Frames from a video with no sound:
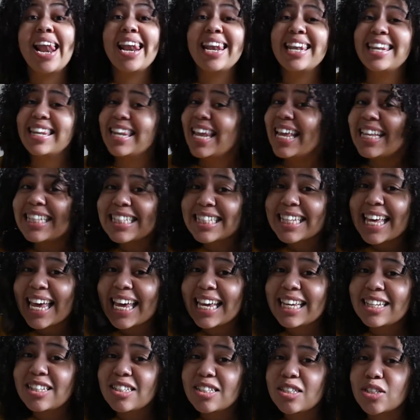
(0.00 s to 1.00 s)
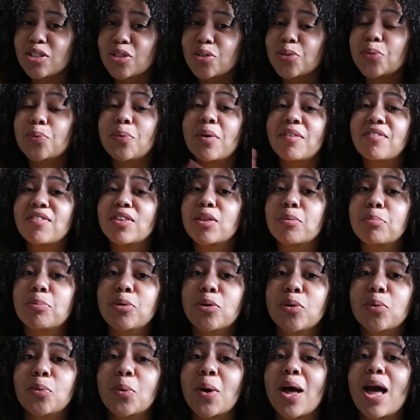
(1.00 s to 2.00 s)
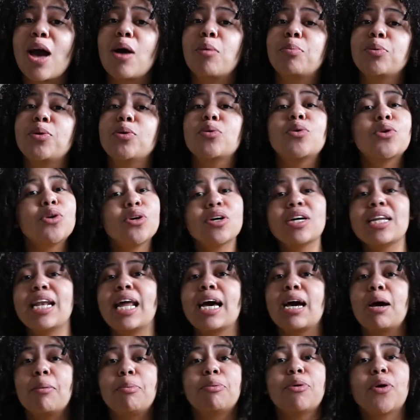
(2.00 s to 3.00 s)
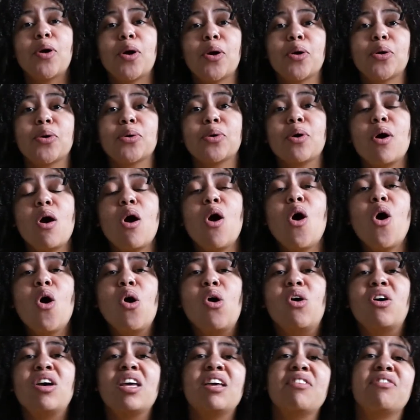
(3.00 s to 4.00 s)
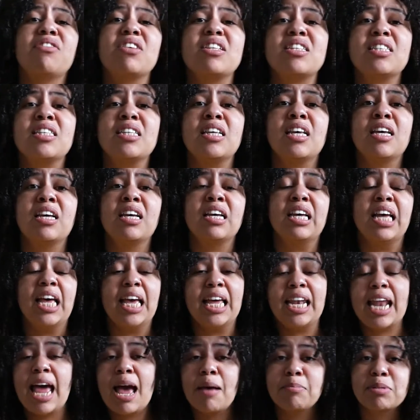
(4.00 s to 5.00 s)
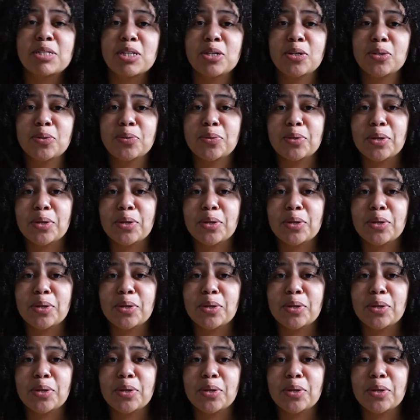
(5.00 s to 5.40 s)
Let's get into whether the book will help you cook like a pro or if it's an absolute